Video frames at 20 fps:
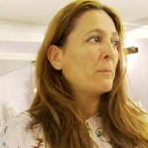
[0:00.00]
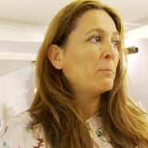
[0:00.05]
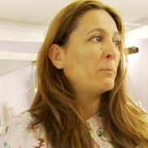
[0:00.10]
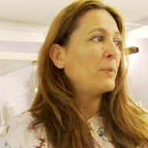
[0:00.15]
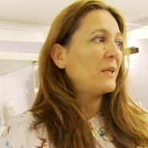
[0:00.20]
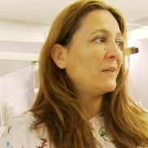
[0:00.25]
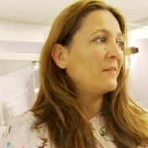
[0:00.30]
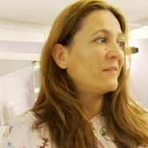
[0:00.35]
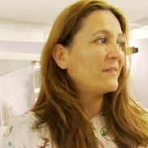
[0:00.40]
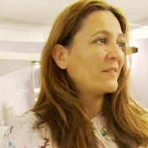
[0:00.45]

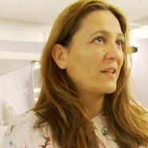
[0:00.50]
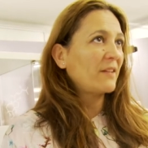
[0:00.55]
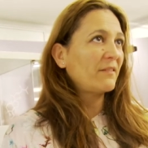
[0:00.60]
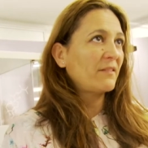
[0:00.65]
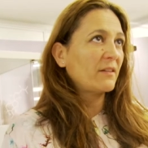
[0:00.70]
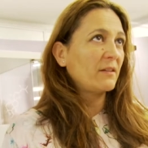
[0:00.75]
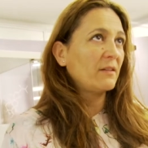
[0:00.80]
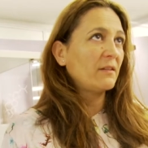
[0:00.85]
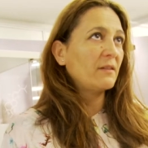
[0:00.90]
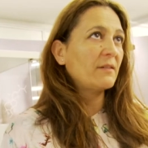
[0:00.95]
Being
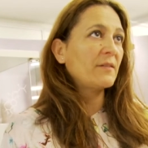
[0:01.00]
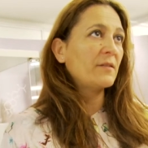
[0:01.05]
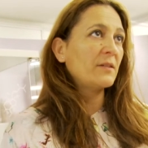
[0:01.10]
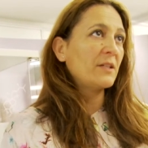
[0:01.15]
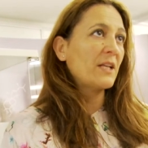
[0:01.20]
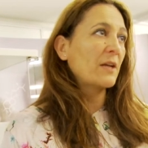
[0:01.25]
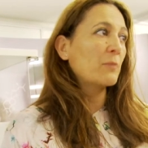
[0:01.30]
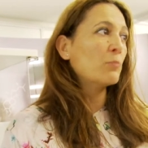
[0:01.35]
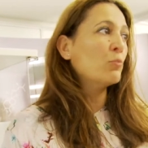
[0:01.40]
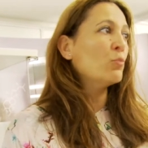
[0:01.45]
sessile,
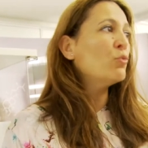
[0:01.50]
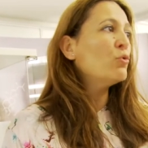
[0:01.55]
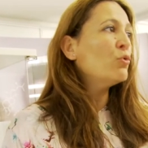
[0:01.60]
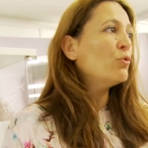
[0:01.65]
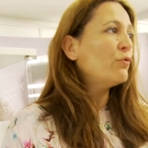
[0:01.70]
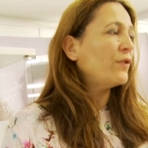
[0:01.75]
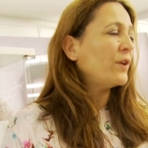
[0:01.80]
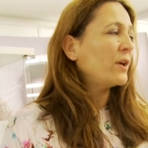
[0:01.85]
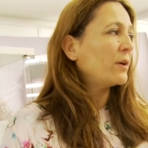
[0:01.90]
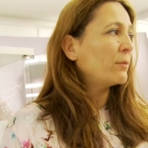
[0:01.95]
not
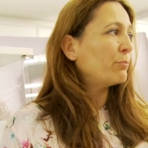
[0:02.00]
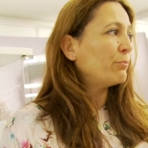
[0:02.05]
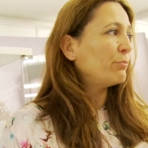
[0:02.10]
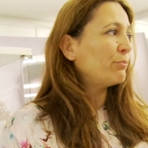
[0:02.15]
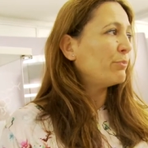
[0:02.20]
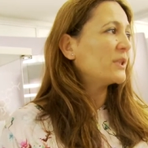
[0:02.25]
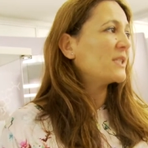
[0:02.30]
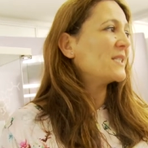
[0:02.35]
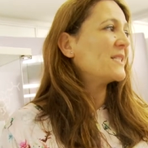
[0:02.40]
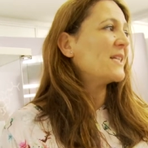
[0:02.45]
moving,
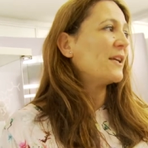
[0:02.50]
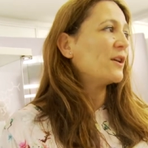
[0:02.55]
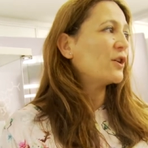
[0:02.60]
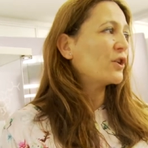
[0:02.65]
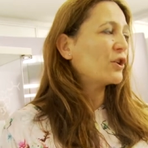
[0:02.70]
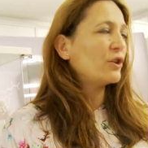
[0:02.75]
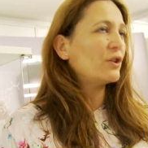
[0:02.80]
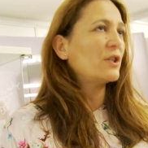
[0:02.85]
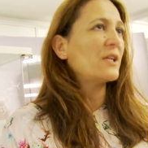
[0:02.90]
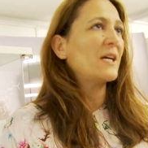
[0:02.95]
but they
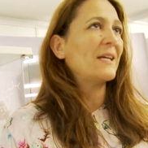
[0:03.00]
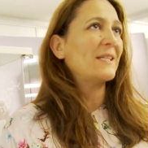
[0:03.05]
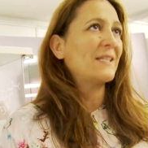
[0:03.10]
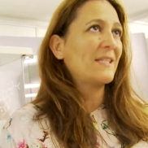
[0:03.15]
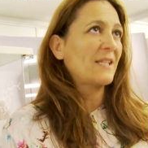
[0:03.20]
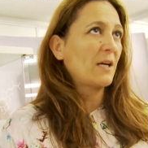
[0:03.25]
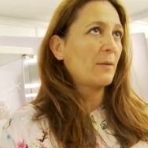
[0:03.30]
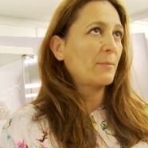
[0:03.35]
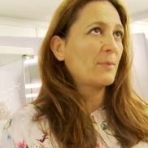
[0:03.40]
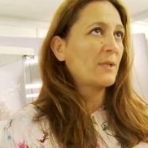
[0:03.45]
could
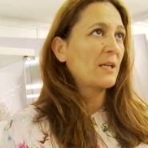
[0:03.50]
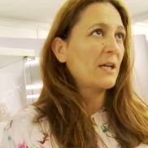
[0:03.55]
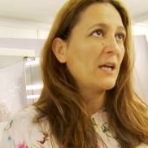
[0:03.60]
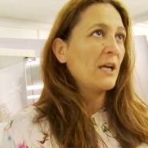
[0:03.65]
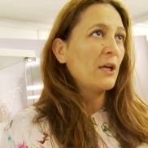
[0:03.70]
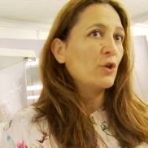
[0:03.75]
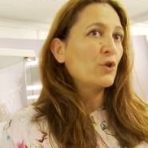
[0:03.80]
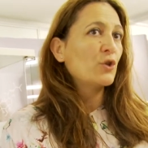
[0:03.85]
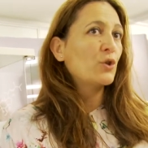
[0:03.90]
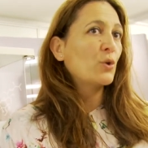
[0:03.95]
adapt
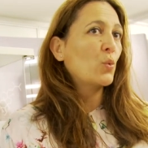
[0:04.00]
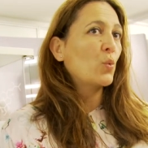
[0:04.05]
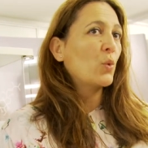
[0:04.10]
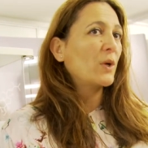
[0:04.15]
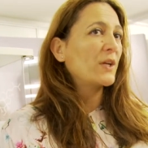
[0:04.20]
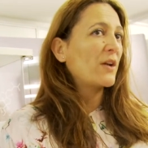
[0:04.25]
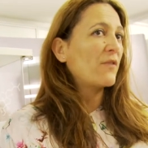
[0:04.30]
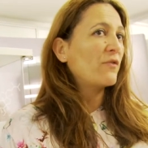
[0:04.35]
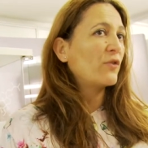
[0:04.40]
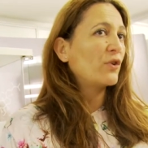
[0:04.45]
to
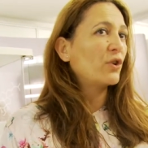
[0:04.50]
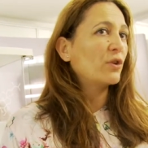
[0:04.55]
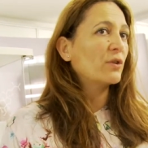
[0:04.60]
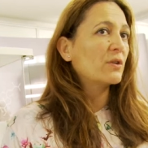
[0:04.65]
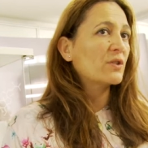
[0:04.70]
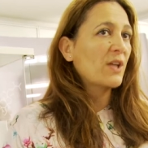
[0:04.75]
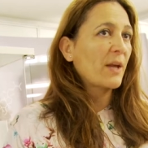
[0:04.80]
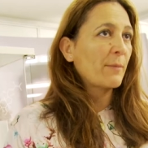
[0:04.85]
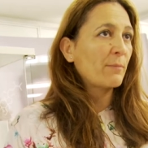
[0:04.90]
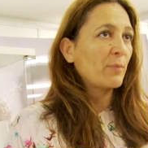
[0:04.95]
whatever
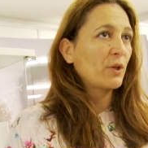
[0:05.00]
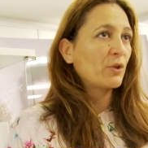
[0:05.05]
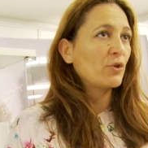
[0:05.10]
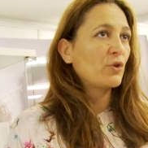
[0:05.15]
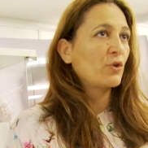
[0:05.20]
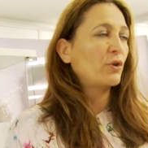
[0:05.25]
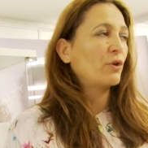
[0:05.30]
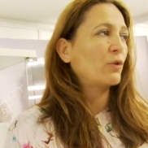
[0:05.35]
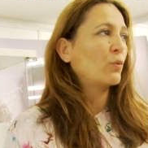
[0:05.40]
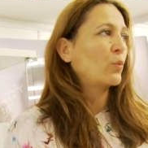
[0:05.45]

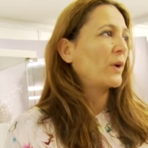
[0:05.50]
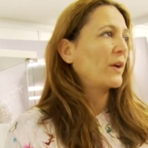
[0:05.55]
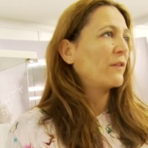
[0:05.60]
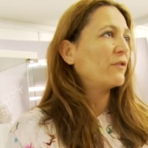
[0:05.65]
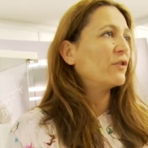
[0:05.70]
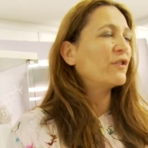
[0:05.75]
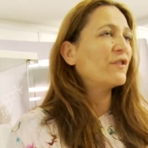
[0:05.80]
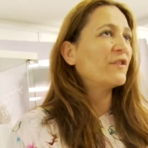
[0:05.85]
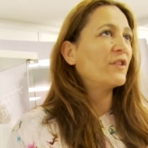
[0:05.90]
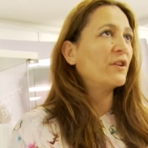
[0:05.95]
temperature,
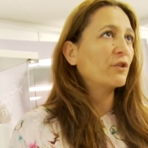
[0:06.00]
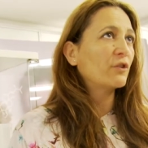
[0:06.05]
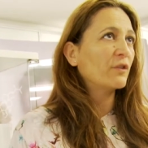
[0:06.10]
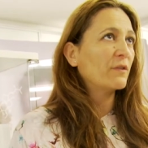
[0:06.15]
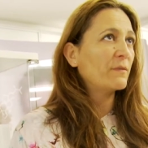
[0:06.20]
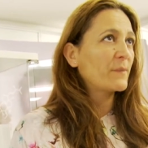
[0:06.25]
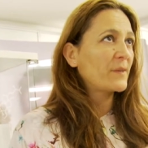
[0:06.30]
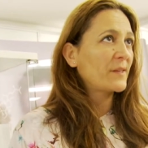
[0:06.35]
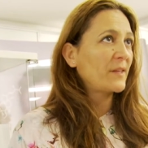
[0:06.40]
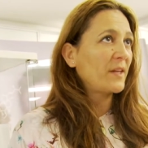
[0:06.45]
whatever
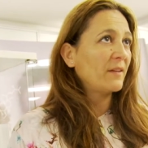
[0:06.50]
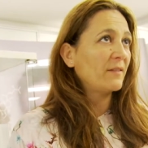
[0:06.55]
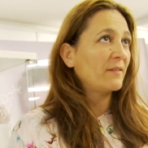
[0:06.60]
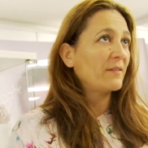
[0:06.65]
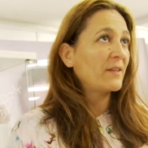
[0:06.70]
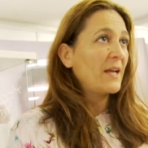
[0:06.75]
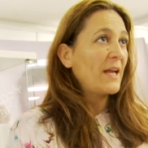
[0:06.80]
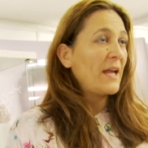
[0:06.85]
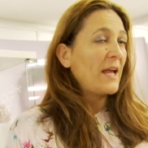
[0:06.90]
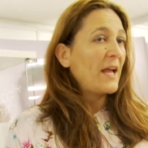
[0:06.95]

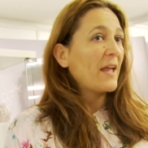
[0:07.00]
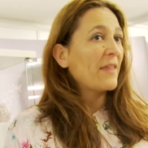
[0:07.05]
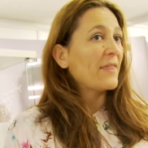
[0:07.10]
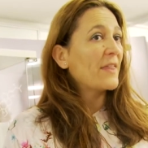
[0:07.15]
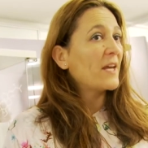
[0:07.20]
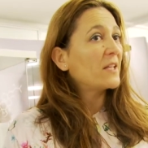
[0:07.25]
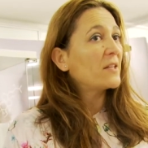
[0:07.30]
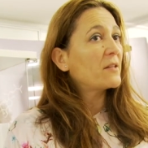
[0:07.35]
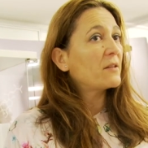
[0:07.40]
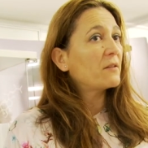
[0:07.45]
circumstance,
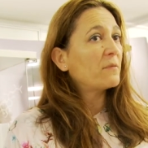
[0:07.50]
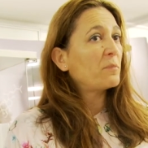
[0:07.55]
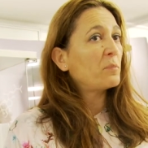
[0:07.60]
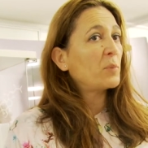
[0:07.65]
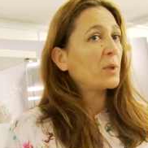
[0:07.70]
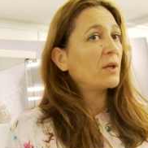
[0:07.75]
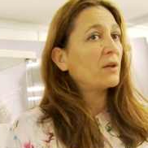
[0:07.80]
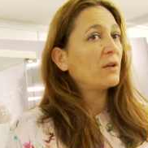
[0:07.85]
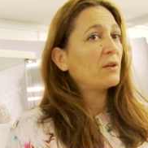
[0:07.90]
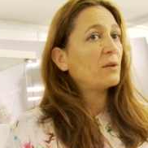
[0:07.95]
and that's of,
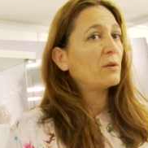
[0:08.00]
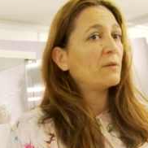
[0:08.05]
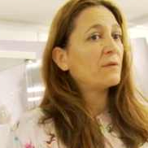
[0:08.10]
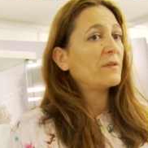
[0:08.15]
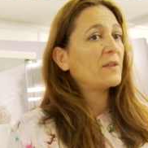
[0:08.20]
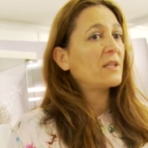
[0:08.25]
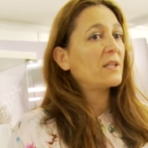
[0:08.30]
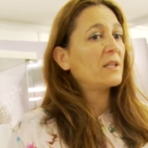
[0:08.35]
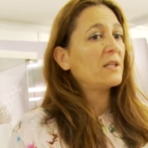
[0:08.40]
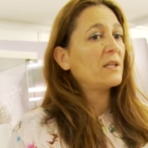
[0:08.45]
because of
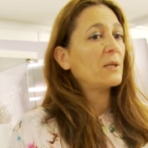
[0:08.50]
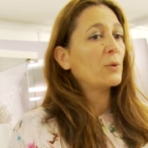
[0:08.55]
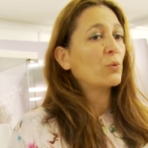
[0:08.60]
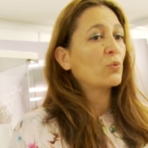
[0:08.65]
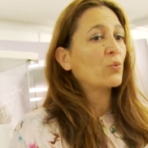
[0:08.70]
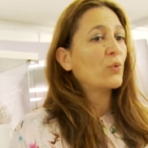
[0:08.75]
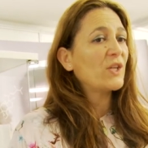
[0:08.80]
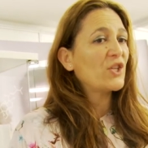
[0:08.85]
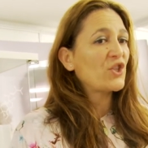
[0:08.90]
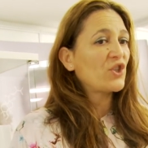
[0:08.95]
the
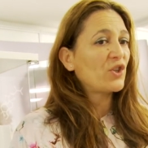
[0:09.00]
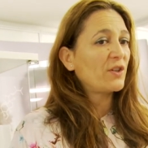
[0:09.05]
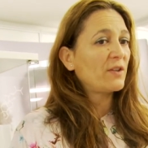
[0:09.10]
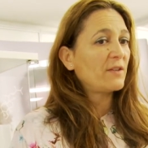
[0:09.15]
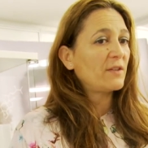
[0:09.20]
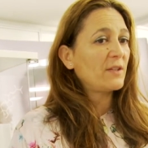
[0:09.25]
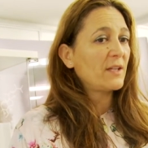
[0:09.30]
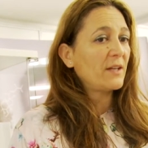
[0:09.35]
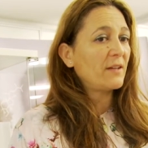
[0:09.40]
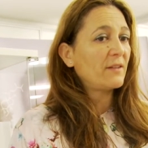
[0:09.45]

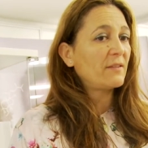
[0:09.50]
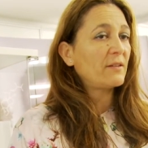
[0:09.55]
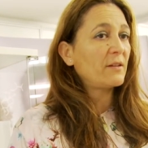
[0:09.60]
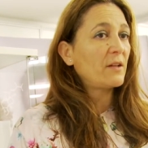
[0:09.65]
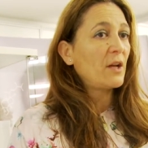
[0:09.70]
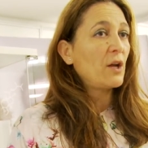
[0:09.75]
richness